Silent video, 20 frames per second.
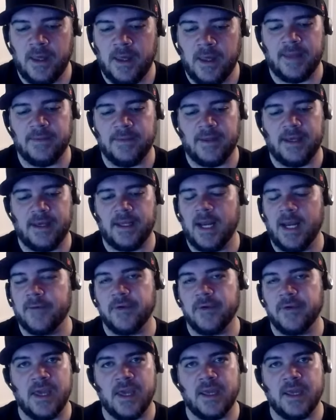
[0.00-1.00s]
And then
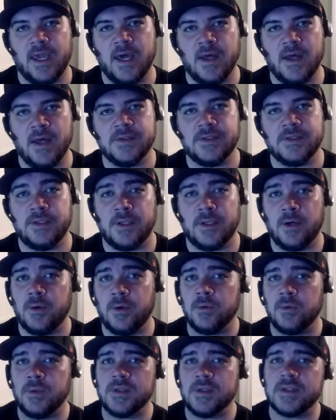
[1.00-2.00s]
everything else, you
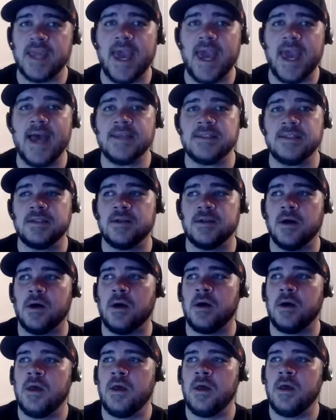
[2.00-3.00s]
know, is casting
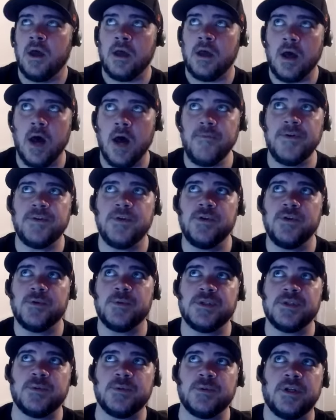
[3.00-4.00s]
call. Coffin
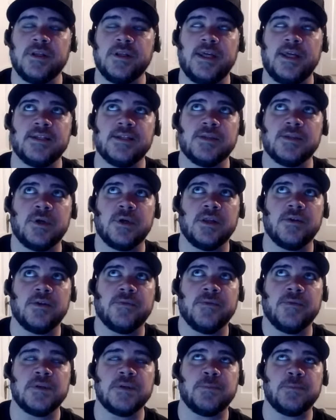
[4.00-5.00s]
Tooth was one is one of the
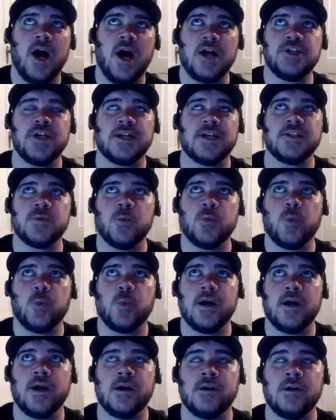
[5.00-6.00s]
first projects
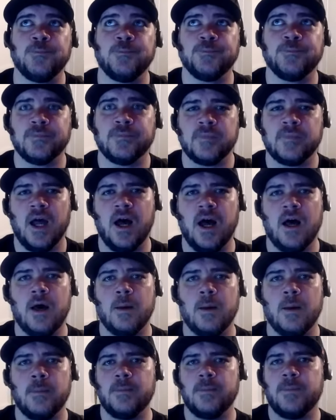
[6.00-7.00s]
where
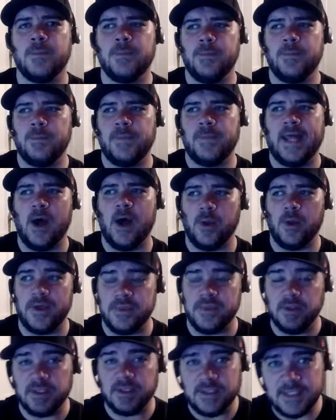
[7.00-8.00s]
um, not only
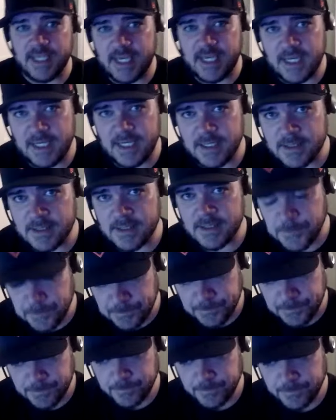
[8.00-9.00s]
the lead,
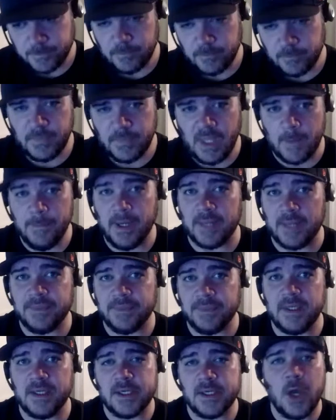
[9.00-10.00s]

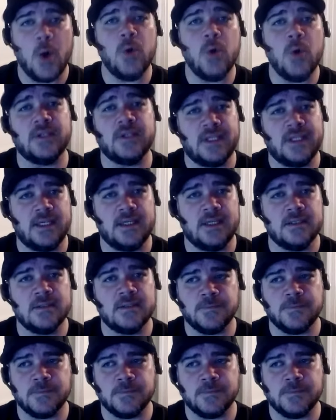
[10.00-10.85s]
but the co-lead